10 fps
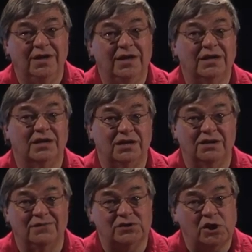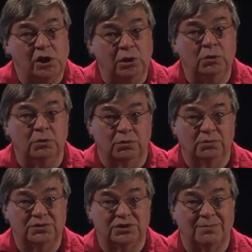can give us
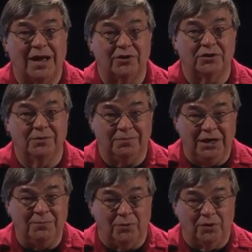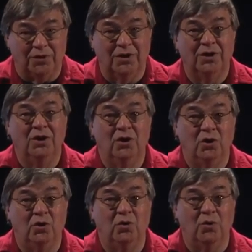clues about the people
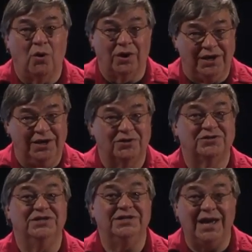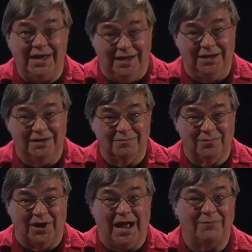who are here today.
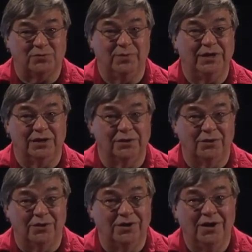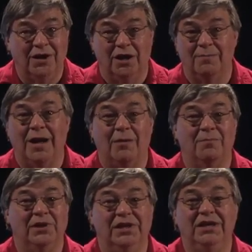Perhaps we can learn about
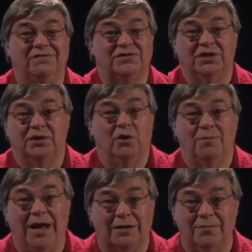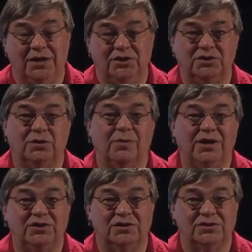beliefs that go back many
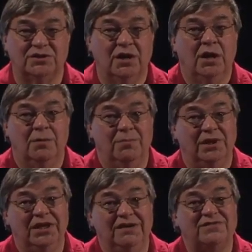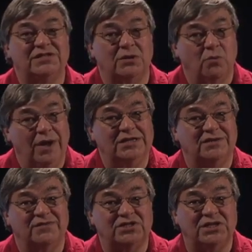generations, beliefs and ways
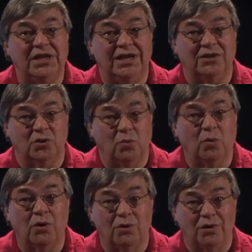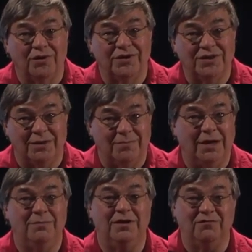of seeing the world that
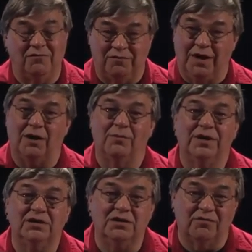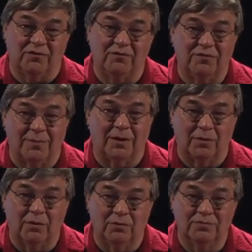may be very different from our
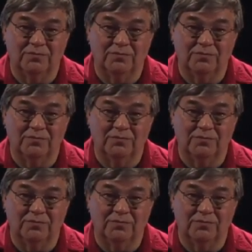own.